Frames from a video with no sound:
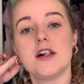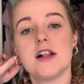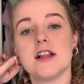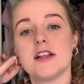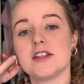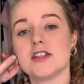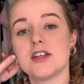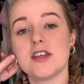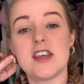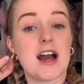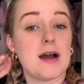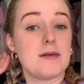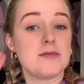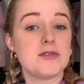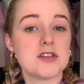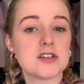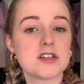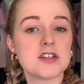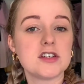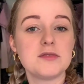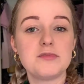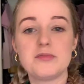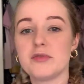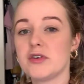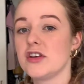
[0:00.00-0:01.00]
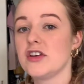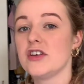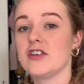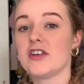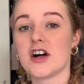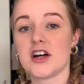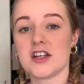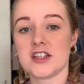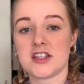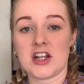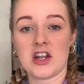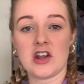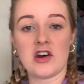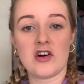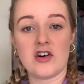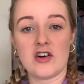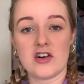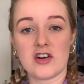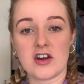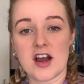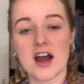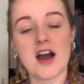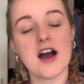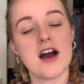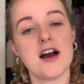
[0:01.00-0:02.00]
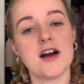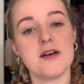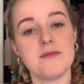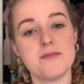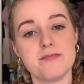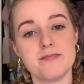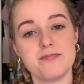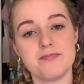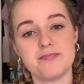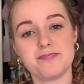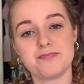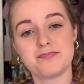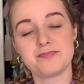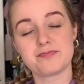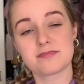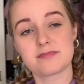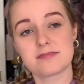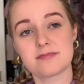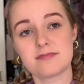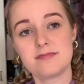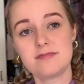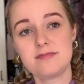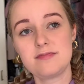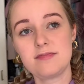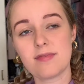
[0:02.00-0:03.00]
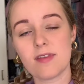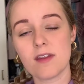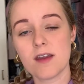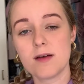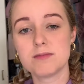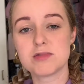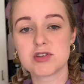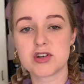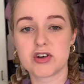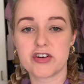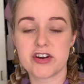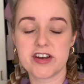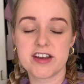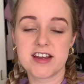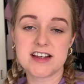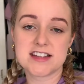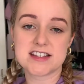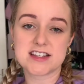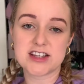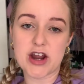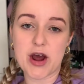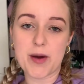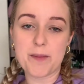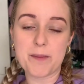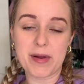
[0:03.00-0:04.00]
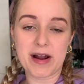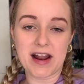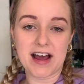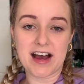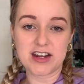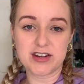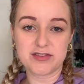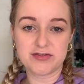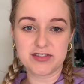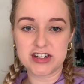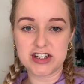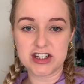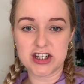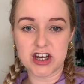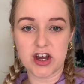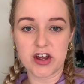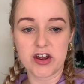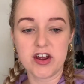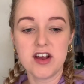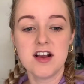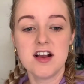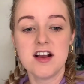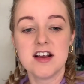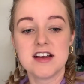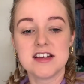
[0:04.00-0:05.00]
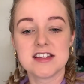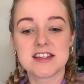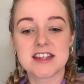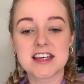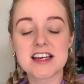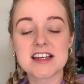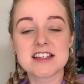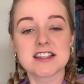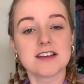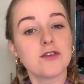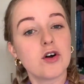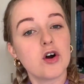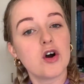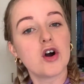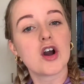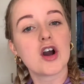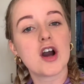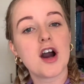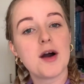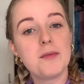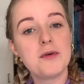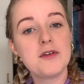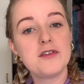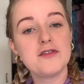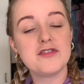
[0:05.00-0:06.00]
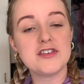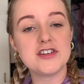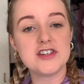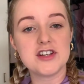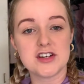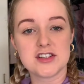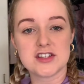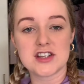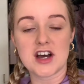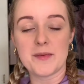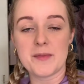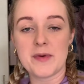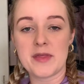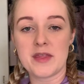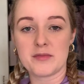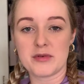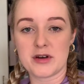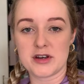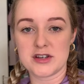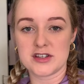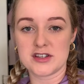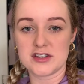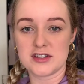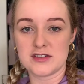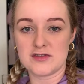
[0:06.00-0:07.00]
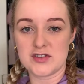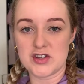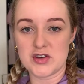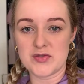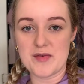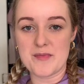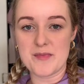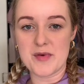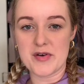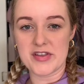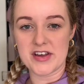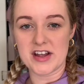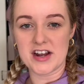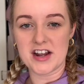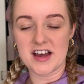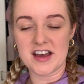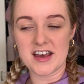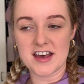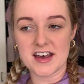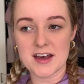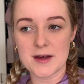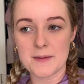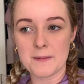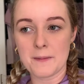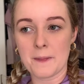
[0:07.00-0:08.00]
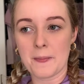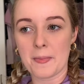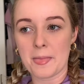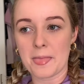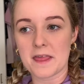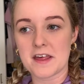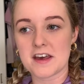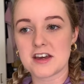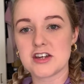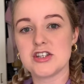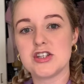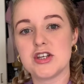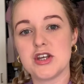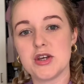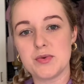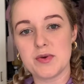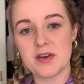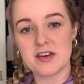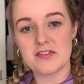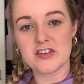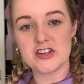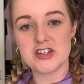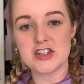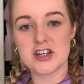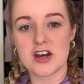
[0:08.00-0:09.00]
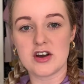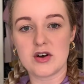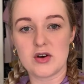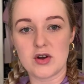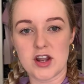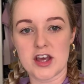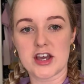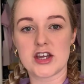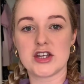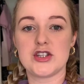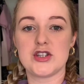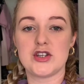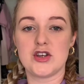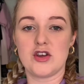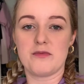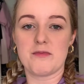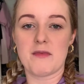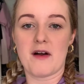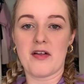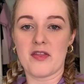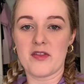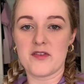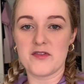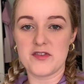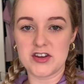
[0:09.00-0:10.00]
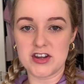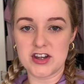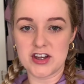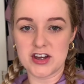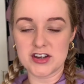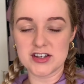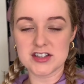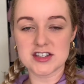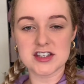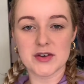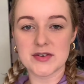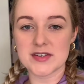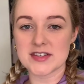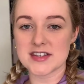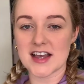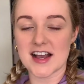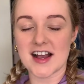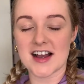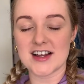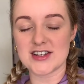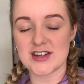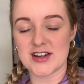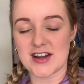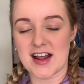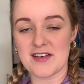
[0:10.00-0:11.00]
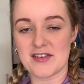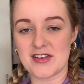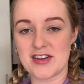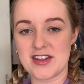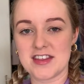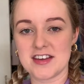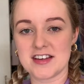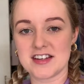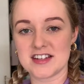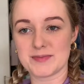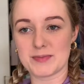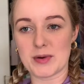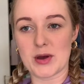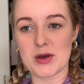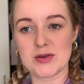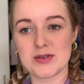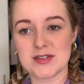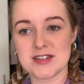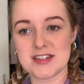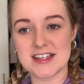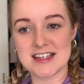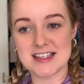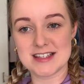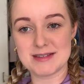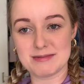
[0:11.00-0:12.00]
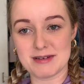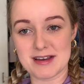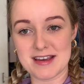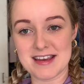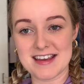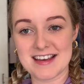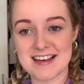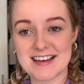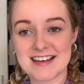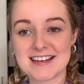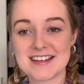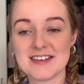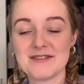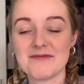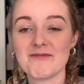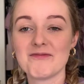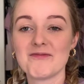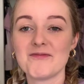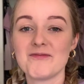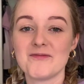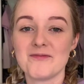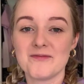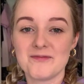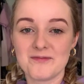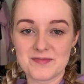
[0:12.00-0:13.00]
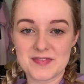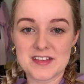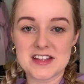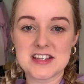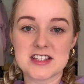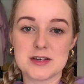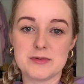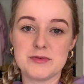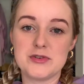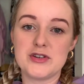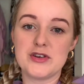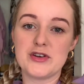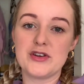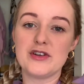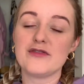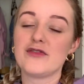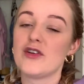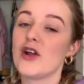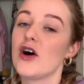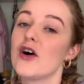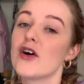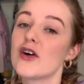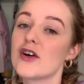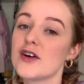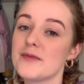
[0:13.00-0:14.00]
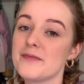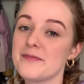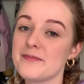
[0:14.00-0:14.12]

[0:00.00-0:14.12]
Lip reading: So yeah, I'm just gonna bring you guys along. I'm sorry, it's an unplanned video. Thing is, I've got a couple of videos that I'm in the process of doing, but they're like a 2 week video or like a 2 month video. So it's like, I don't have anything to post this week. So we're doing a vlog.